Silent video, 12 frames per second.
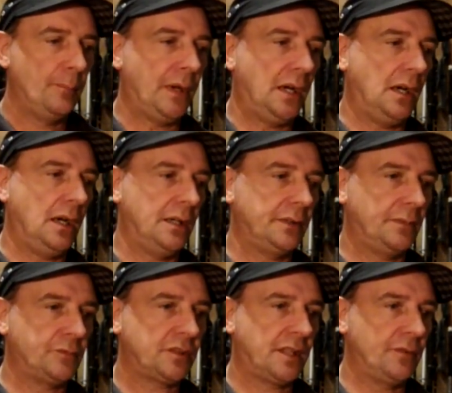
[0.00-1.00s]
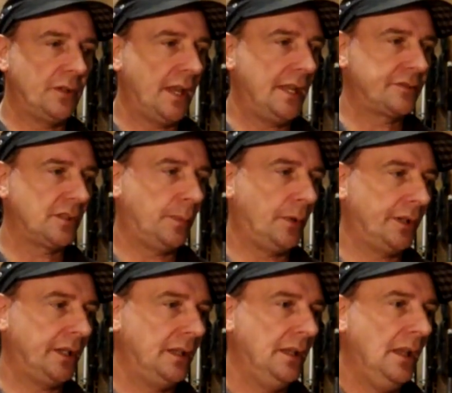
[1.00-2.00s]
but I'm just giving you the heads up on it.